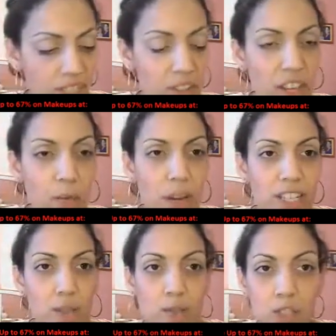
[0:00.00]
And so then you
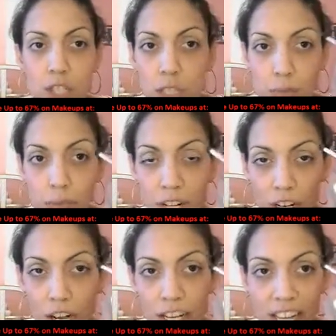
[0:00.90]
want to do is just put
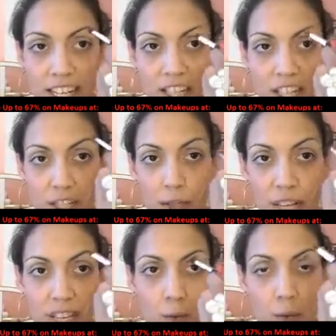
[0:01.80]
it on, and it's going to
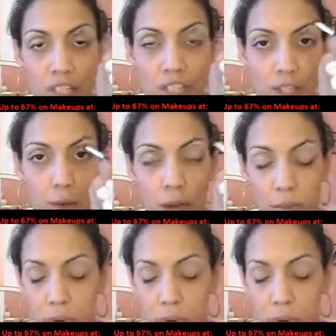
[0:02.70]
do like a windshield